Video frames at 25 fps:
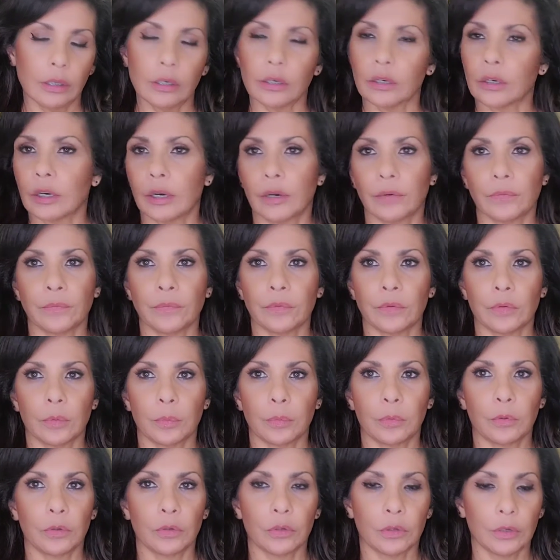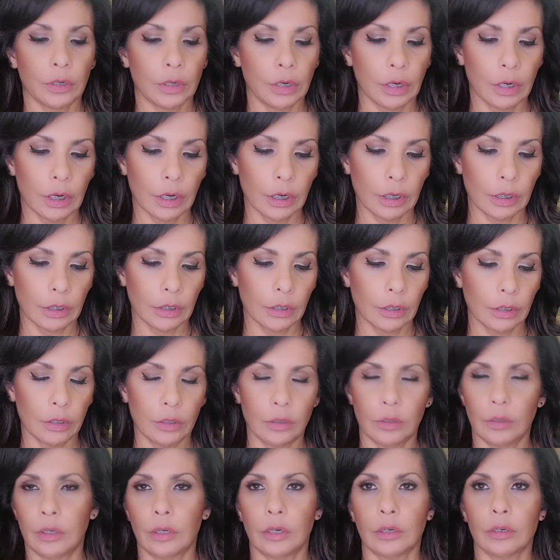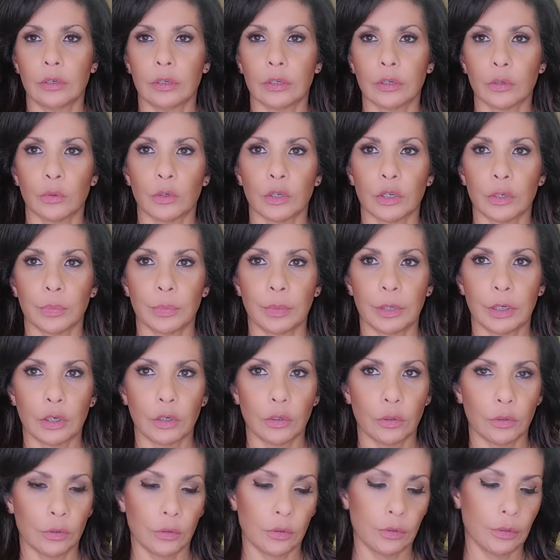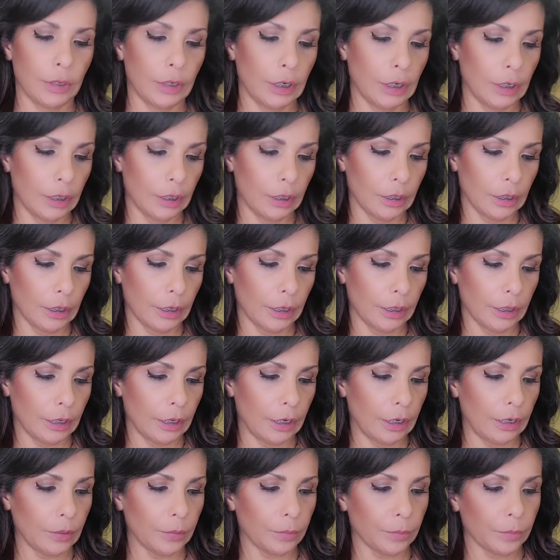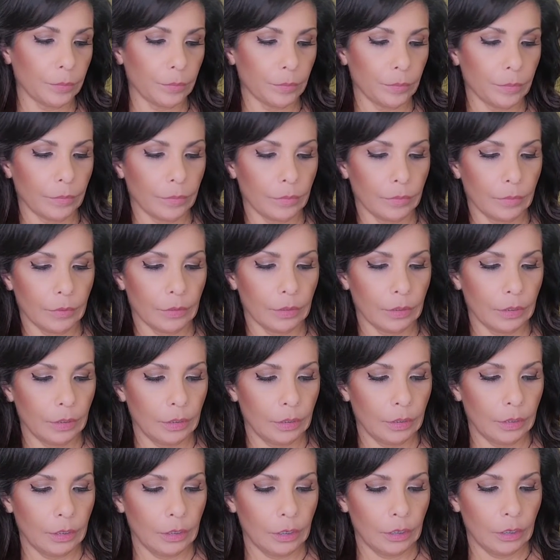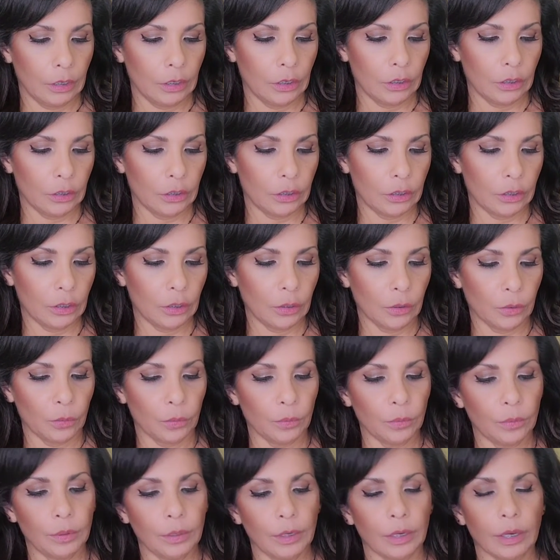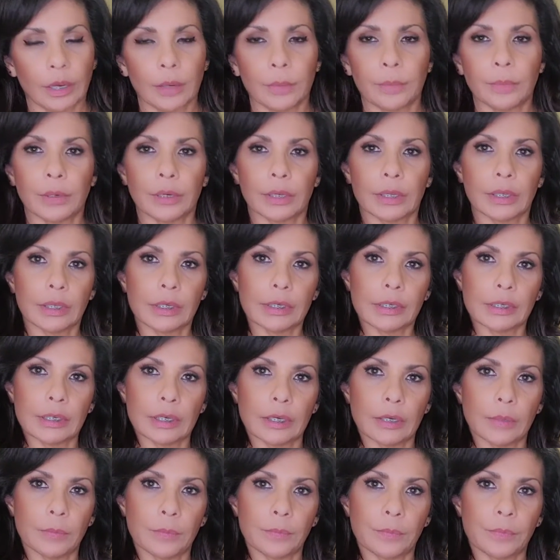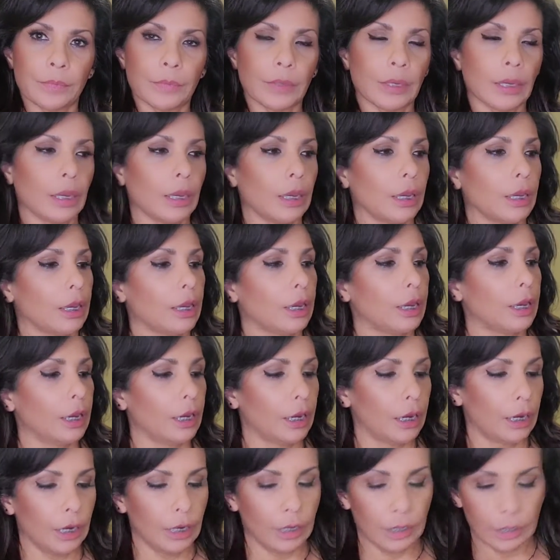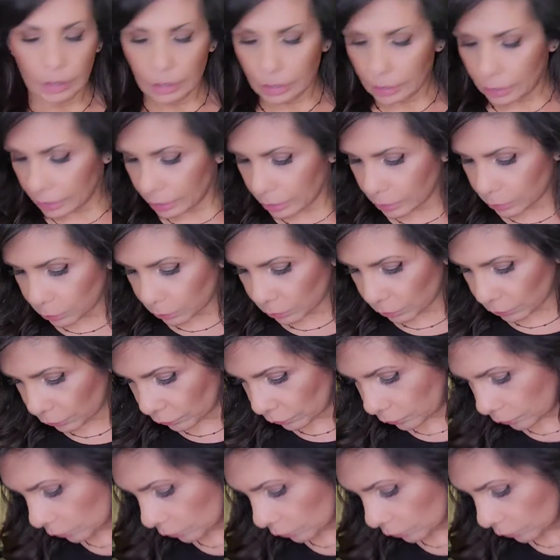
they're comfortable. They're not, you know, they don't squish my toes or anything like that. So I picked these up and these were